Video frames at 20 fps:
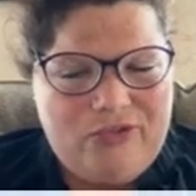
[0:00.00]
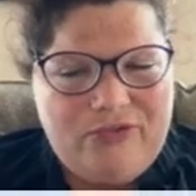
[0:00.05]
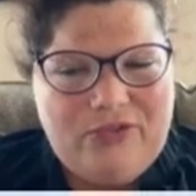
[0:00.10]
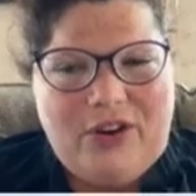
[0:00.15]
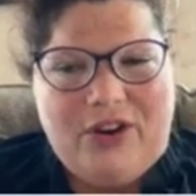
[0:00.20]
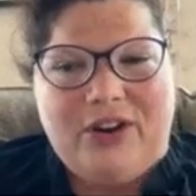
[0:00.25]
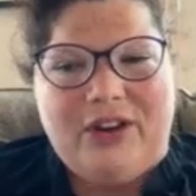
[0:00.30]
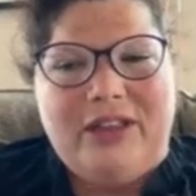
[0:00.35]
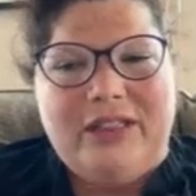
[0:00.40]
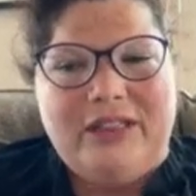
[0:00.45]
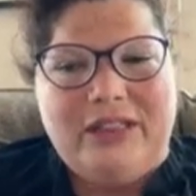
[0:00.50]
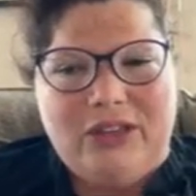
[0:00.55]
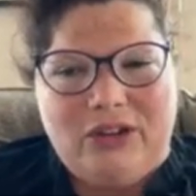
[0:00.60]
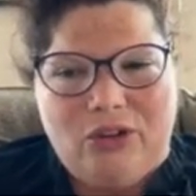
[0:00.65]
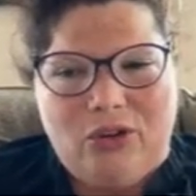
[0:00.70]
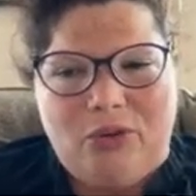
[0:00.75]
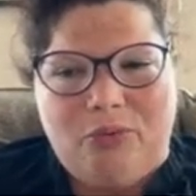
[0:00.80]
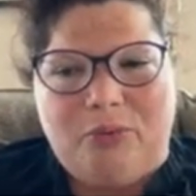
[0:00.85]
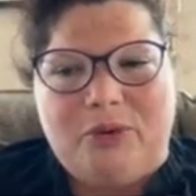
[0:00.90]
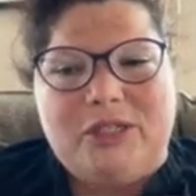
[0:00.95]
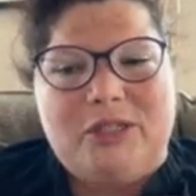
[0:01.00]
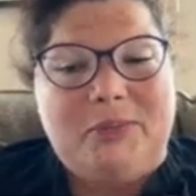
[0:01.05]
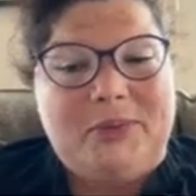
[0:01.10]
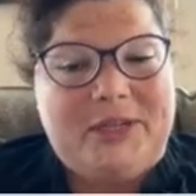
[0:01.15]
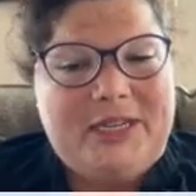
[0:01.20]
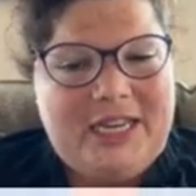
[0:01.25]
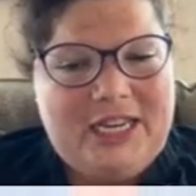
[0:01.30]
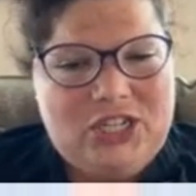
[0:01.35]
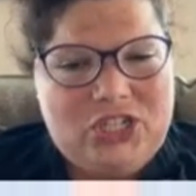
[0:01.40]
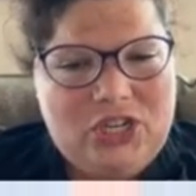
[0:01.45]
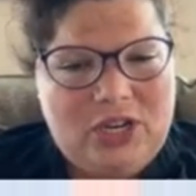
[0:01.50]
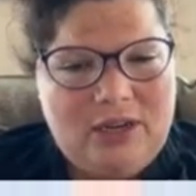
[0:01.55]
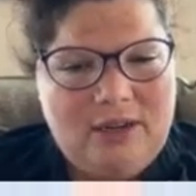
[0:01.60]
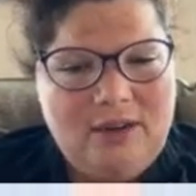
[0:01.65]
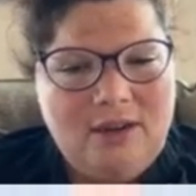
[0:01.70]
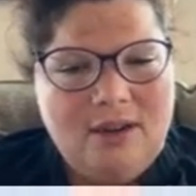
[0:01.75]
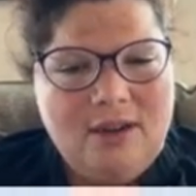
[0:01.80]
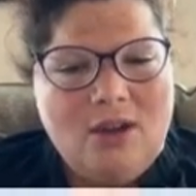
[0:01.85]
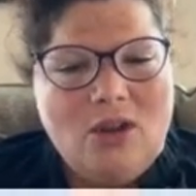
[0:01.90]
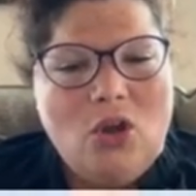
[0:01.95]
very little precipitation,
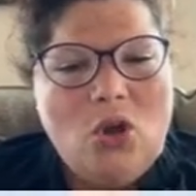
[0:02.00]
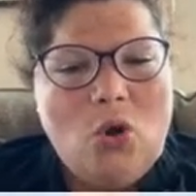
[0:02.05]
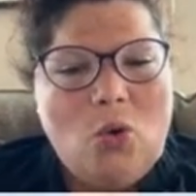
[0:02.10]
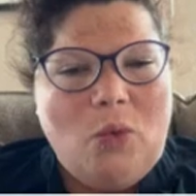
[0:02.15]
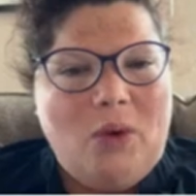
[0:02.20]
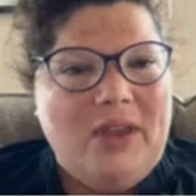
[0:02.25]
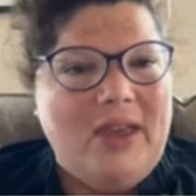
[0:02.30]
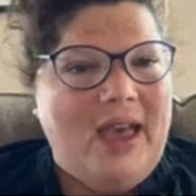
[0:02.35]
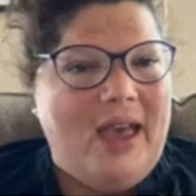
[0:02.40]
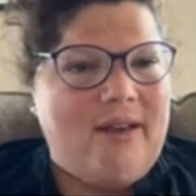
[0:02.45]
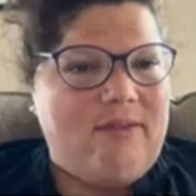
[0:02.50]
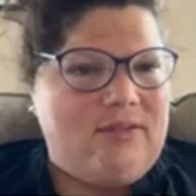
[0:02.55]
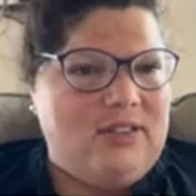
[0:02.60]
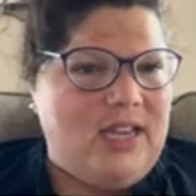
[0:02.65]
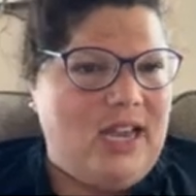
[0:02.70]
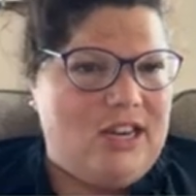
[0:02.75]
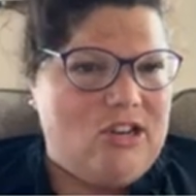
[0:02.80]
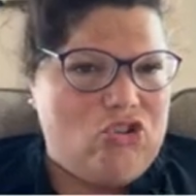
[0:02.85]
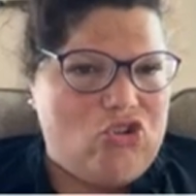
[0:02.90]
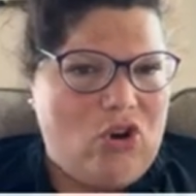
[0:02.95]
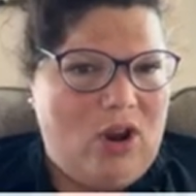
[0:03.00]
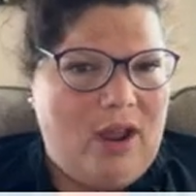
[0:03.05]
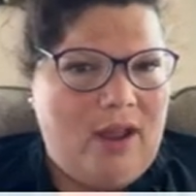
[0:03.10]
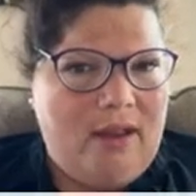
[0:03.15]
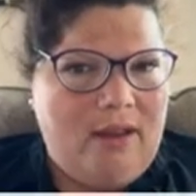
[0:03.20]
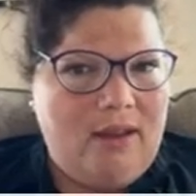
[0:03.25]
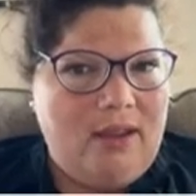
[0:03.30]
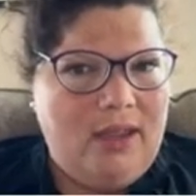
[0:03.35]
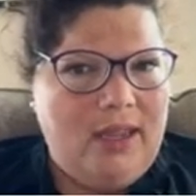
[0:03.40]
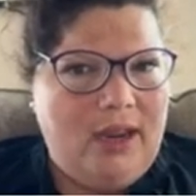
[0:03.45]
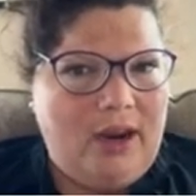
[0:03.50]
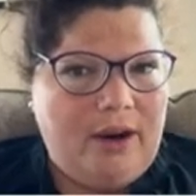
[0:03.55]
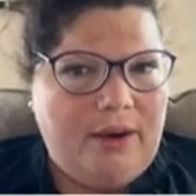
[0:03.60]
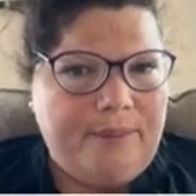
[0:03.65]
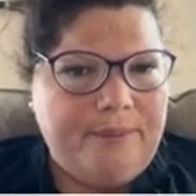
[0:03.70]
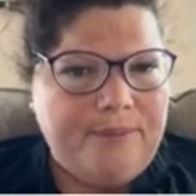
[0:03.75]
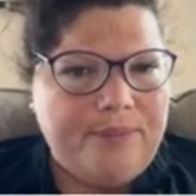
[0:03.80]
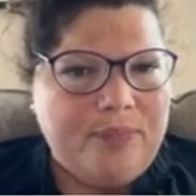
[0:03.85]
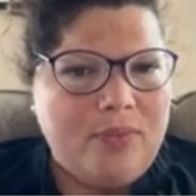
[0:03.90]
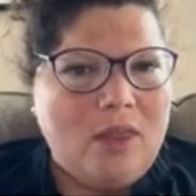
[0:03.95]
we have tundra here.
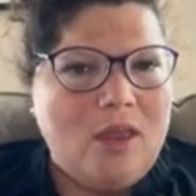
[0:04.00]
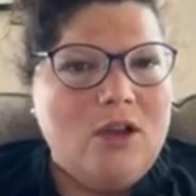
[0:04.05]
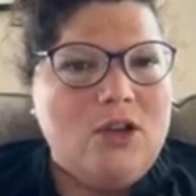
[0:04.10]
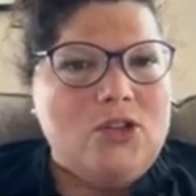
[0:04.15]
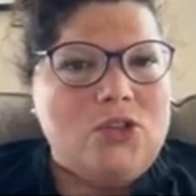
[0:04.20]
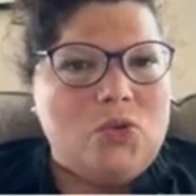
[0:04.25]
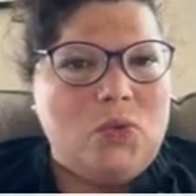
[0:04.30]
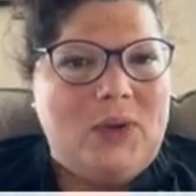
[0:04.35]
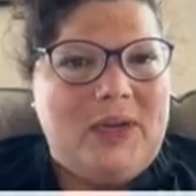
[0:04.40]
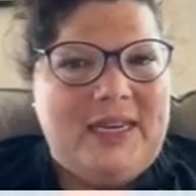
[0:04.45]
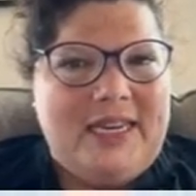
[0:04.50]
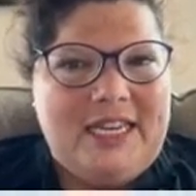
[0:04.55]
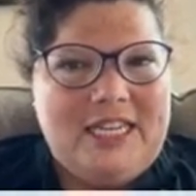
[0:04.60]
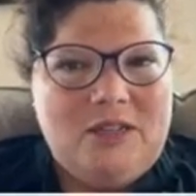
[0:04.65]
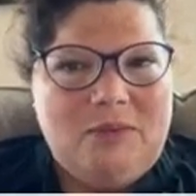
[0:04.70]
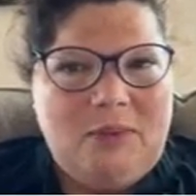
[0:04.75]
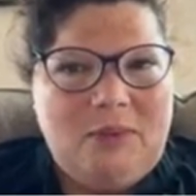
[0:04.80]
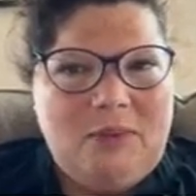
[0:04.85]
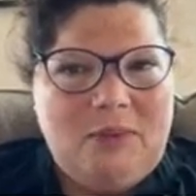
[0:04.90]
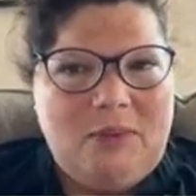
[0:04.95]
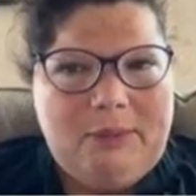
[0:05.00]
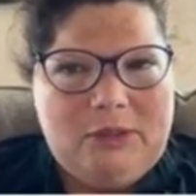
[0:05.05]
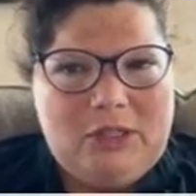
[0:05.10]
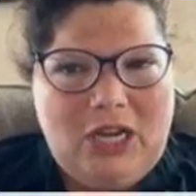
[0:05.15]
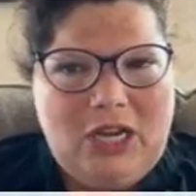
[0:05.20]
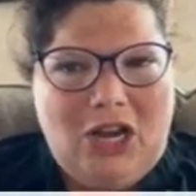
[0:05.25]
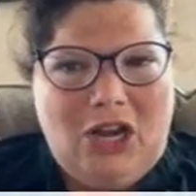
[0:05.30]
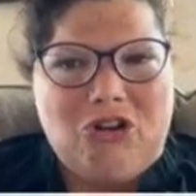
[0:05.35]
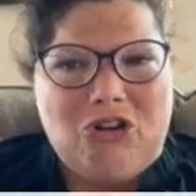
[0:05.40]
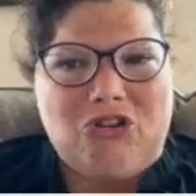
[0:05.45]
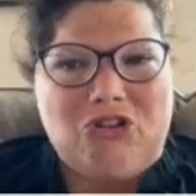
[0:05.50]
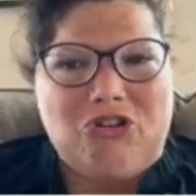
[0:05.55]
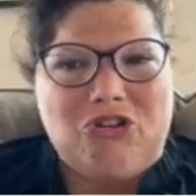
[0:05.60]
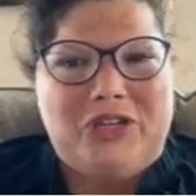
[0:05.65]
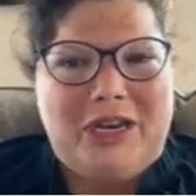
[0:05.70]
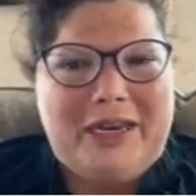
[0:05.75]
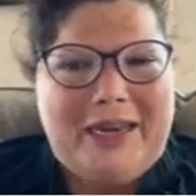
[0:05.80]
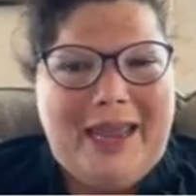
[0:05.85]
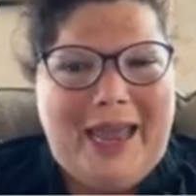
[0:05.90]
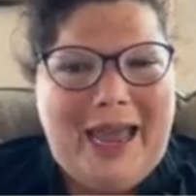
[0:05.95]
So we need to be able to
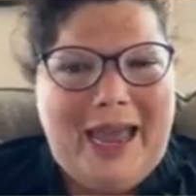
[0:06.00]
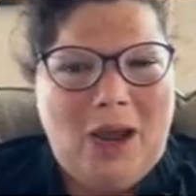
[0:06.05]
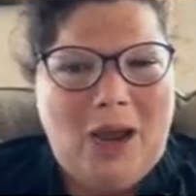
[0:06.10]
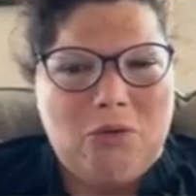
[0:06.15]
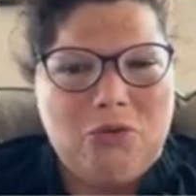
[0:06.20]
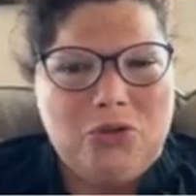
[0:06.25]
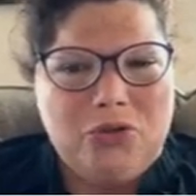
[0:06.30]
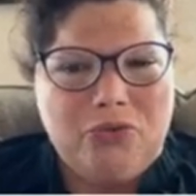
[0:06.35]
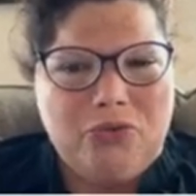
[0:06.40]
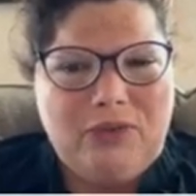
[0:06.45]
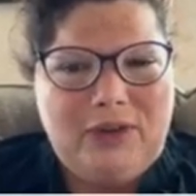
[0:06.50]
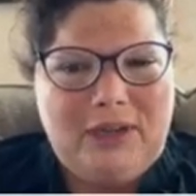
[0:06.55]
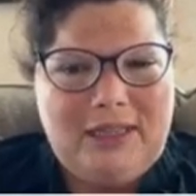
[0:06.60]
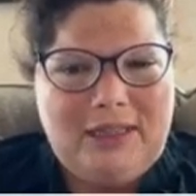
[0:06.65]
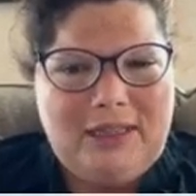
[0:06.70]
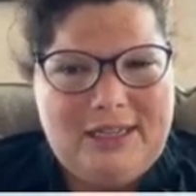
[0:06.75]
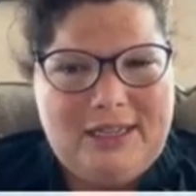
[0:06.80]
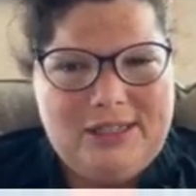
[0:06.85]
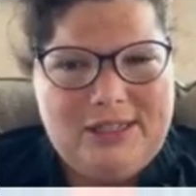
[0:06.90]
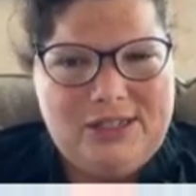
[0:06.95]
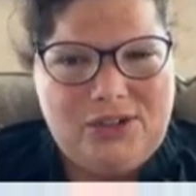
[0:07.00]
understand how to read these